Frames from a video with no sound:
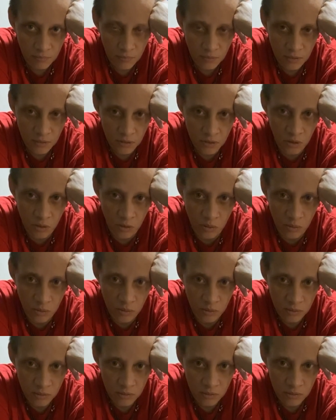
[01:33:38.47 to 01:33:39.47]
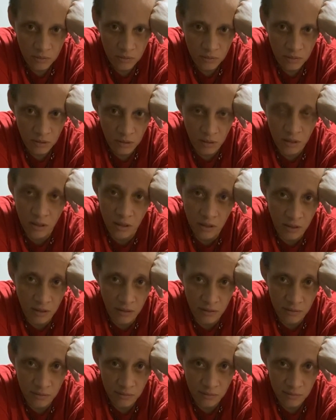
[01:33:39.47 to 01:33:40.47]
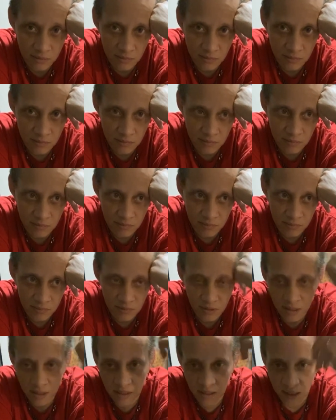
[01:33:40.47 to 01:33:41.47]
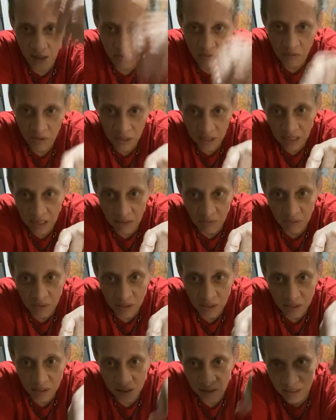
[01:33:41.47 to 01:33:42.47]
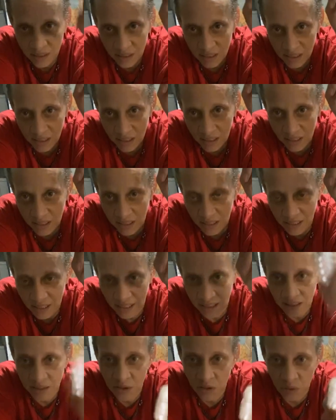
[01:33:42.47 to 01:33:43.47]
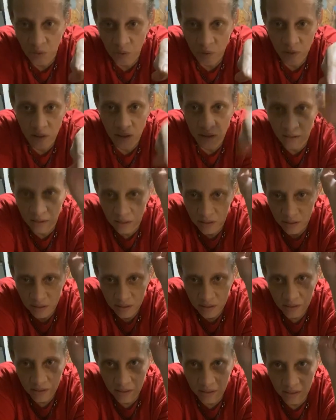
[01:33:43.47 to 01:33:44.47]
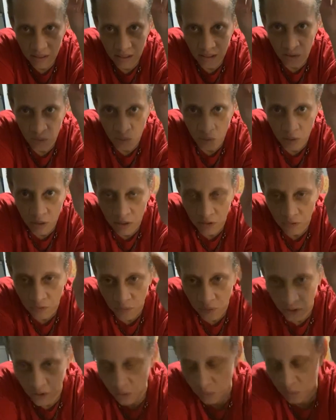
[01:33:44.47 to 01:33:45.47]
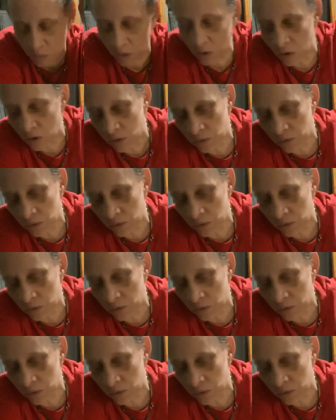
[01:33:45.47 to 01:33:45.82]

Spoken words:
So, again, 1111 in the thread, and you will get a free 3-card